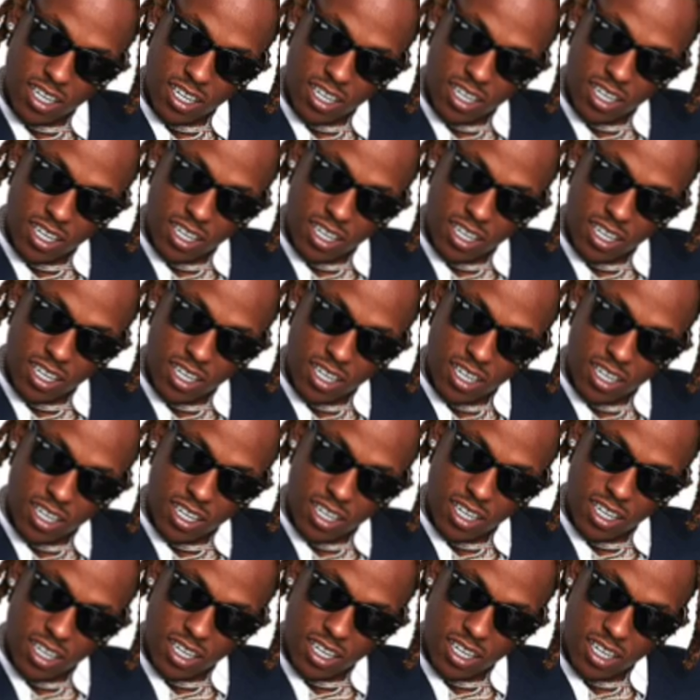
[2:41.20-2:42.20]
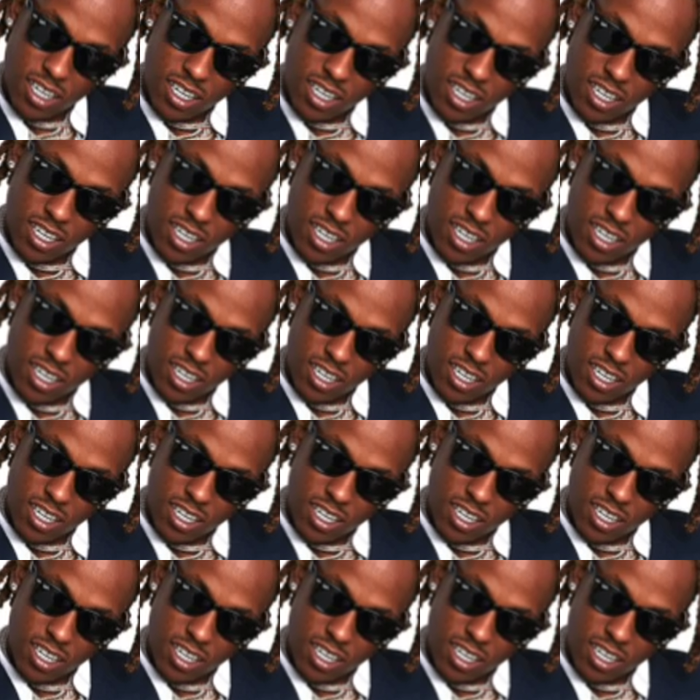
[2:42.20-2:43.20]

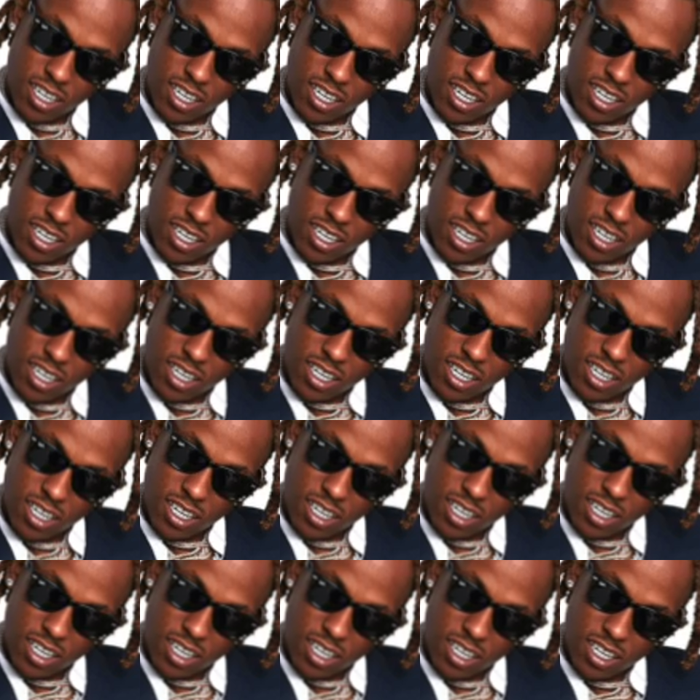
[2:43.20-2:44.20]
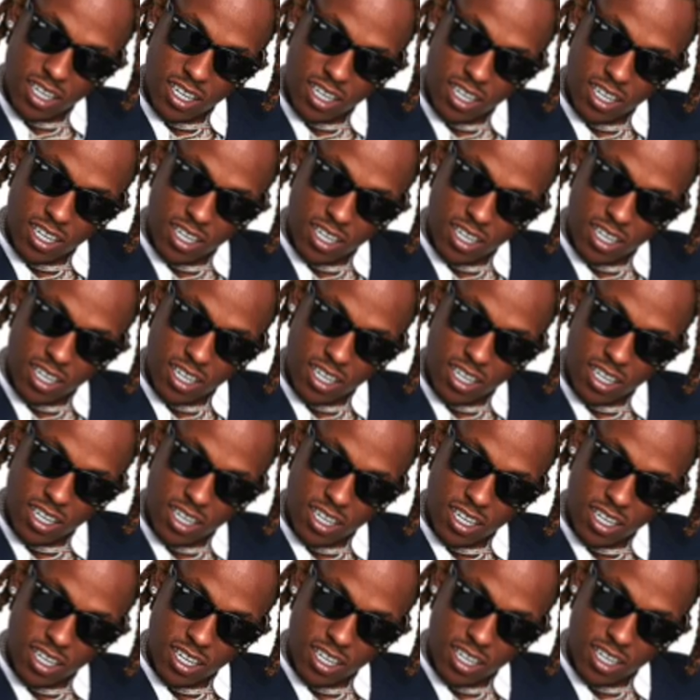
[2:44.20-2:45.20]

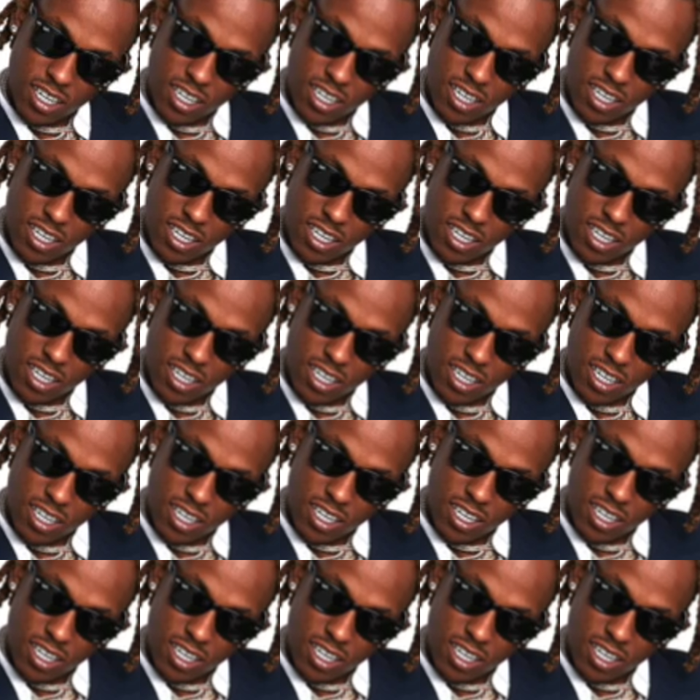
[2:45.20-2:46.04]
No words are spoken by the person on screen.